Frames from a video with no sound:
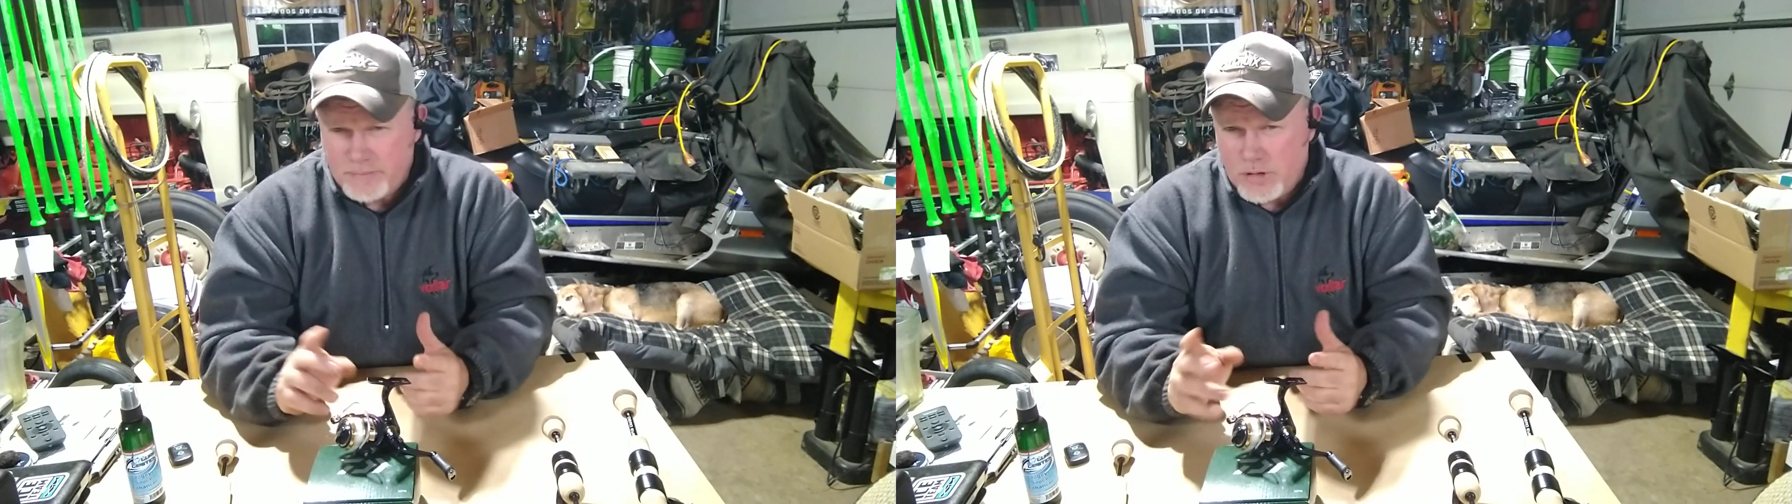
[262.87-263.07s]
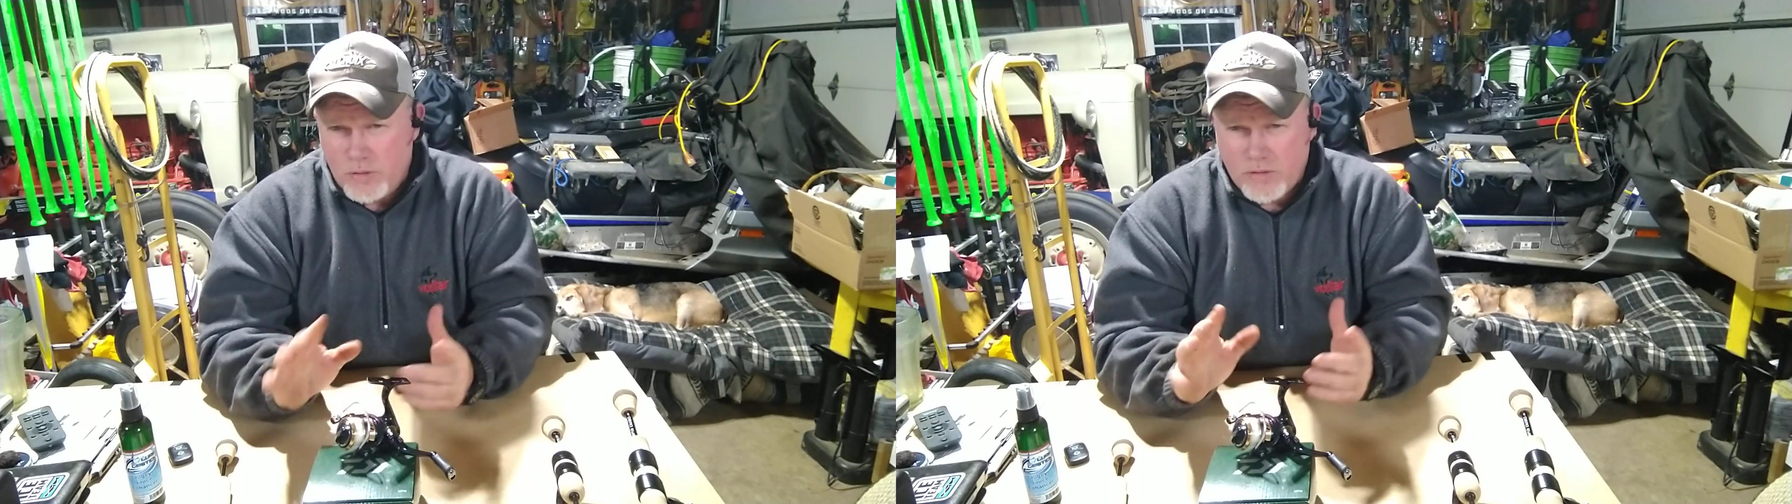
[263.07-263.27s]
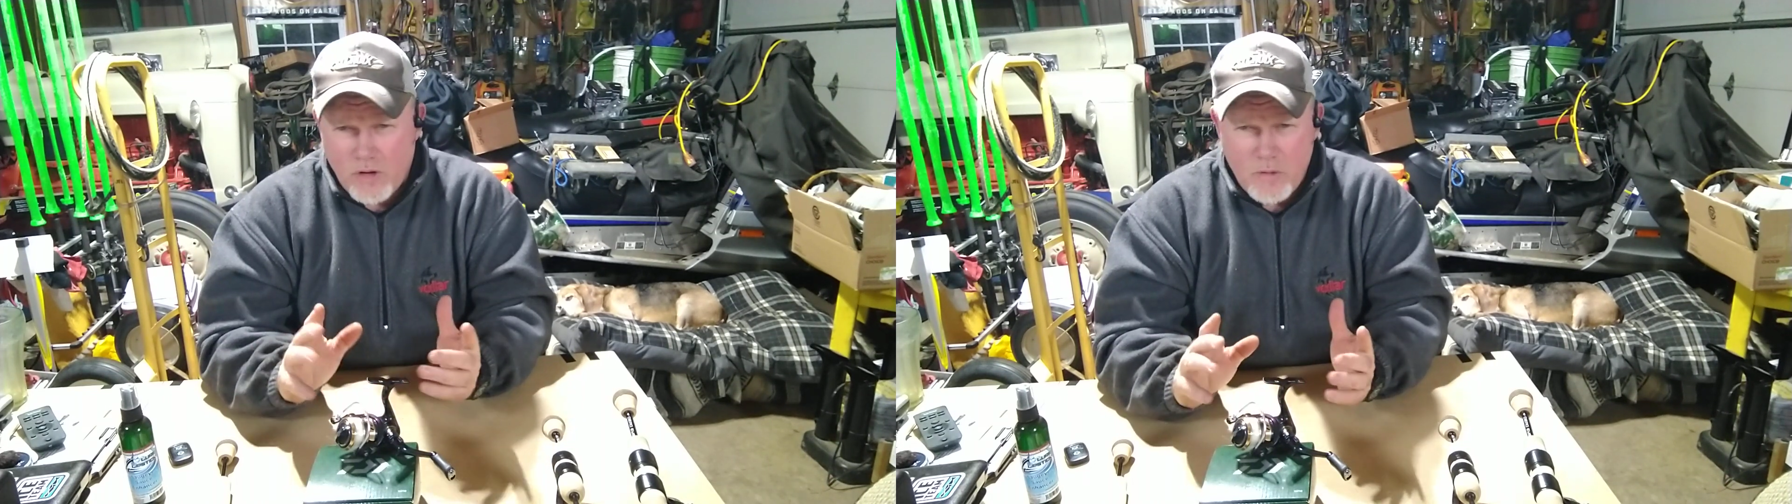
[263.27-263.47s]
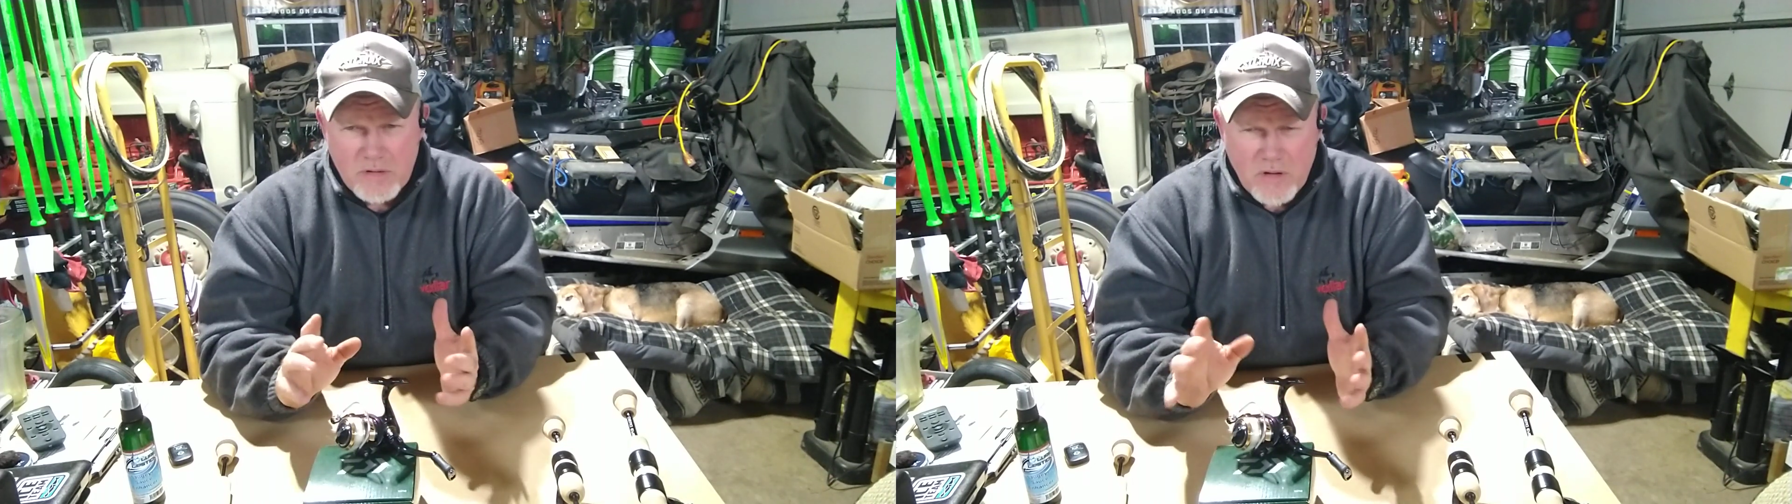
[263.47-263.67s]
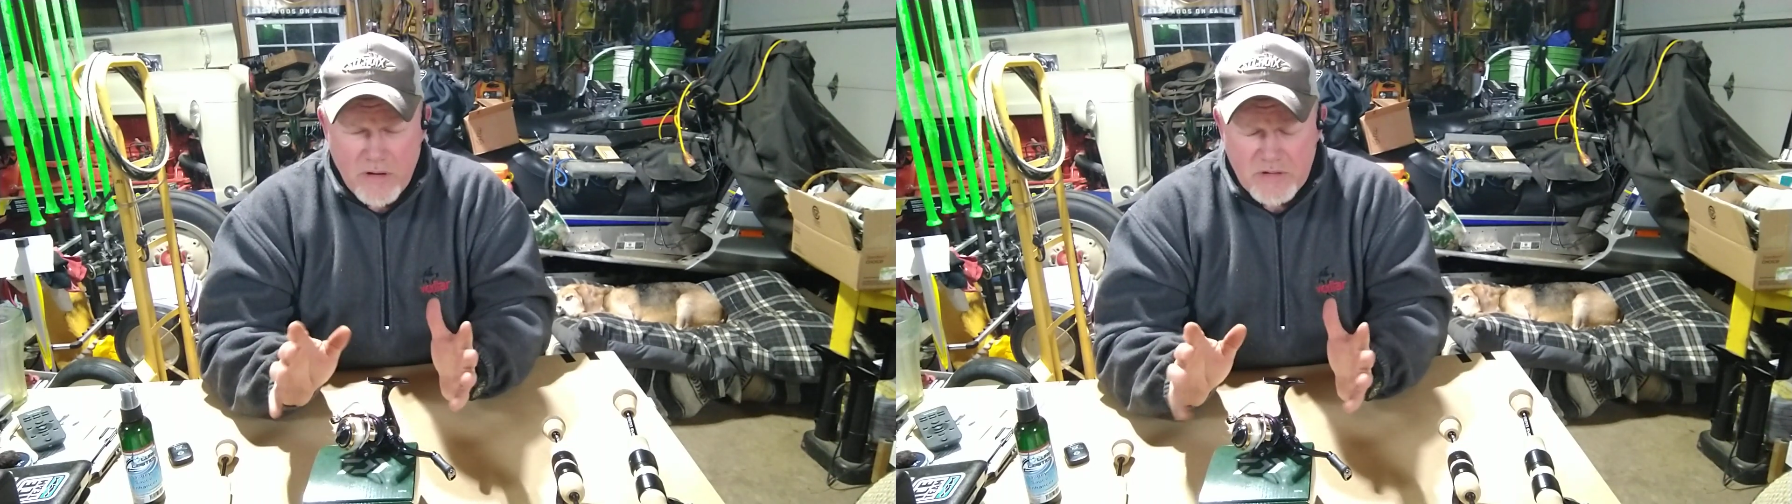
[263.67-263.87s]
Blue chrome
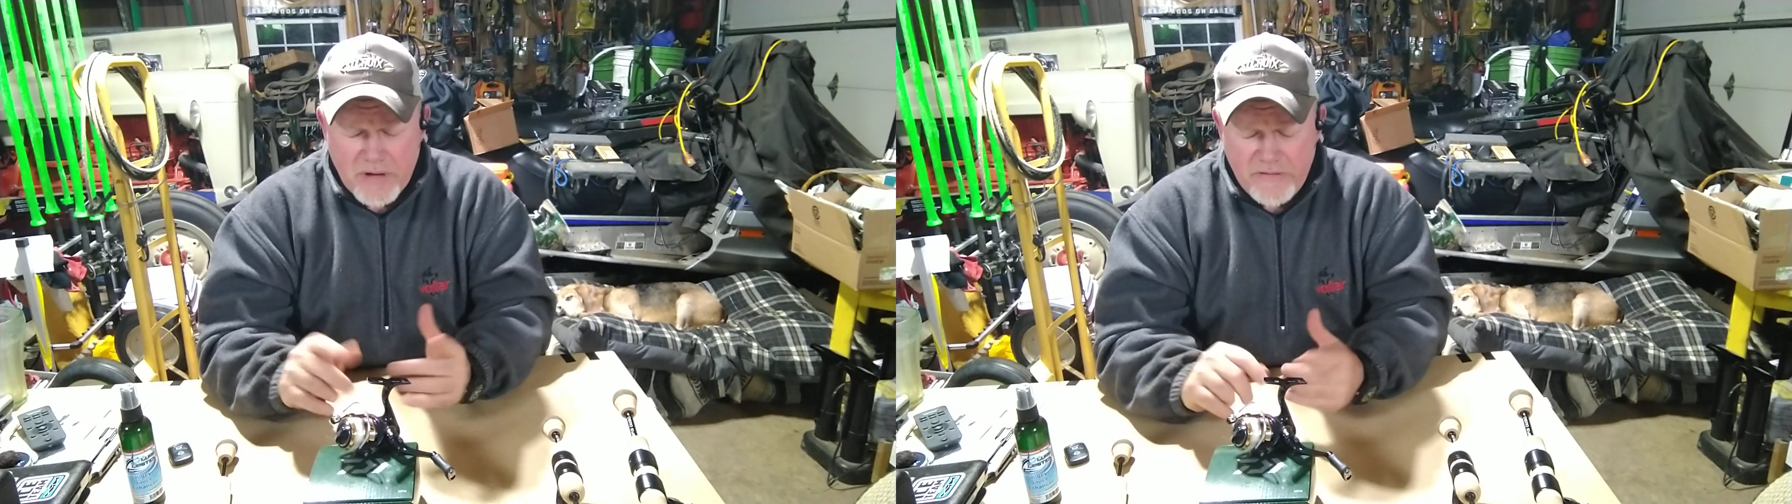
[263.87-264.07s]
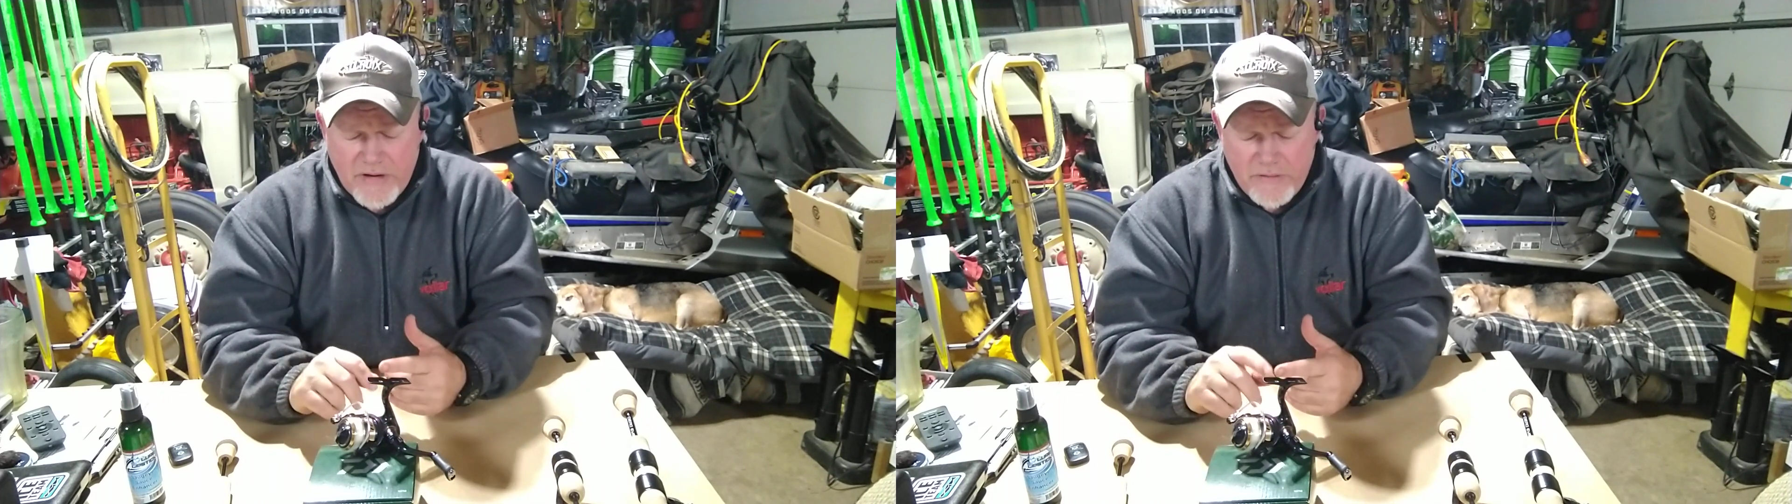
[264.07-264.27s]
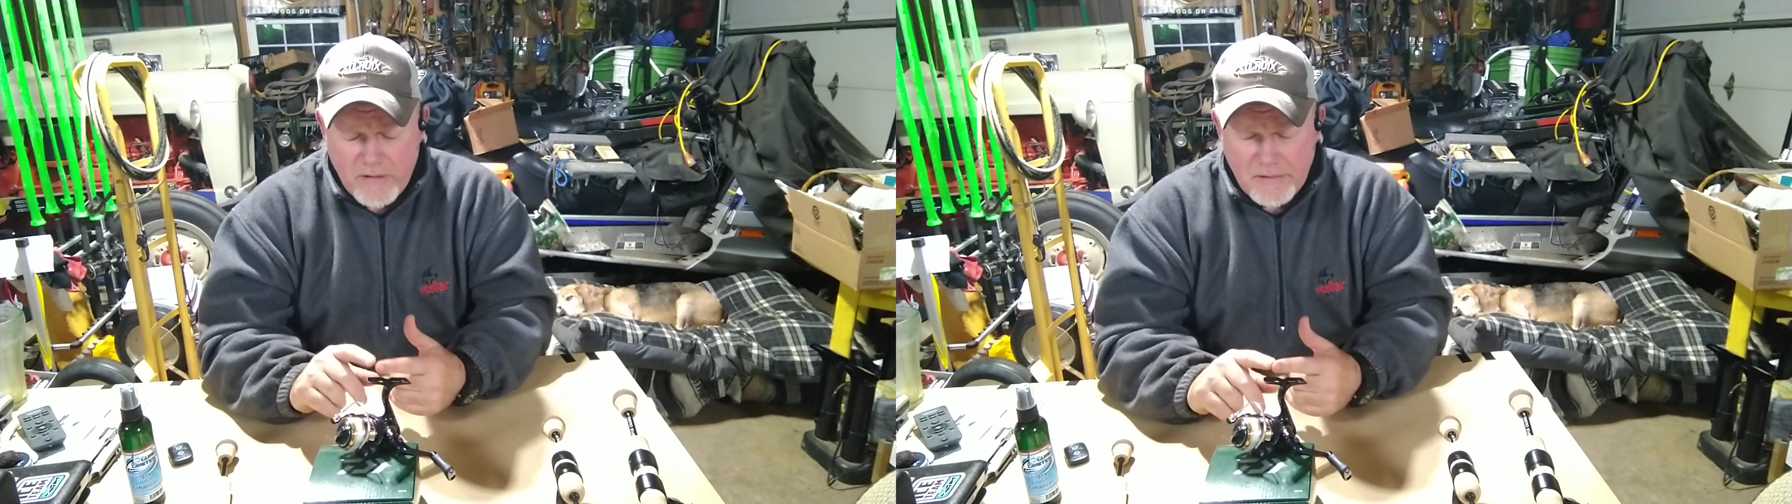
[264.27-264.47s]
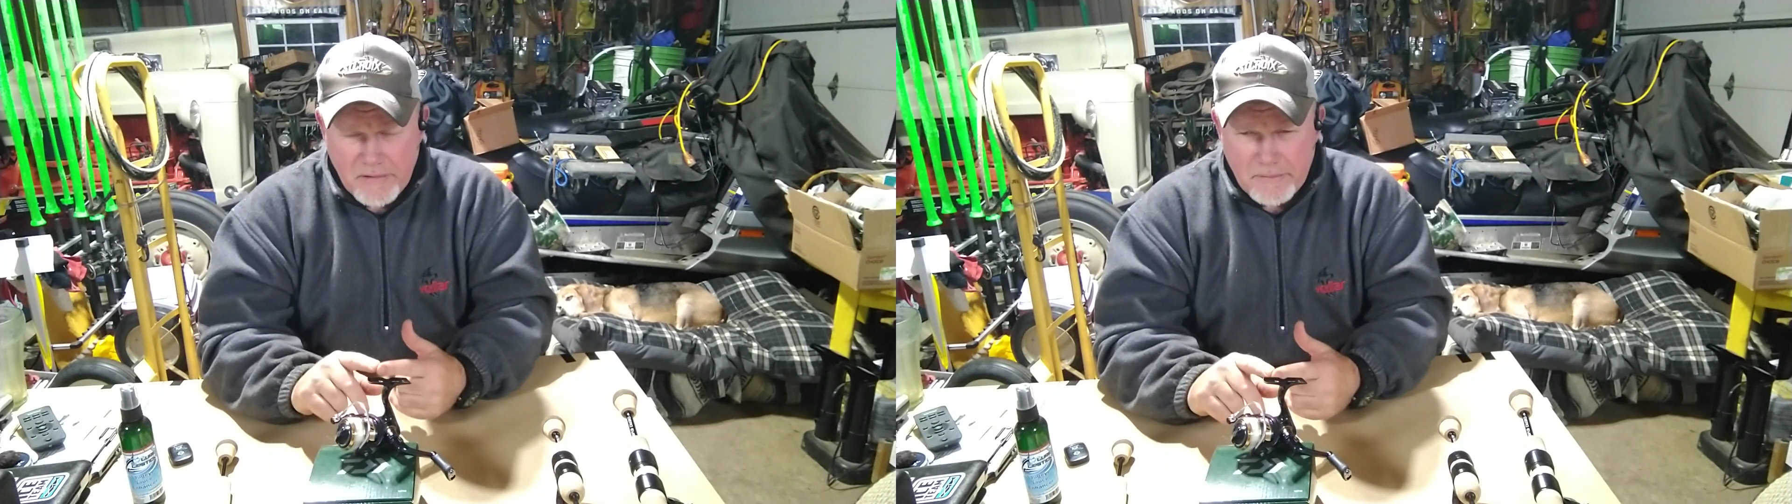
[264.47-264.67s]
is always my favorite.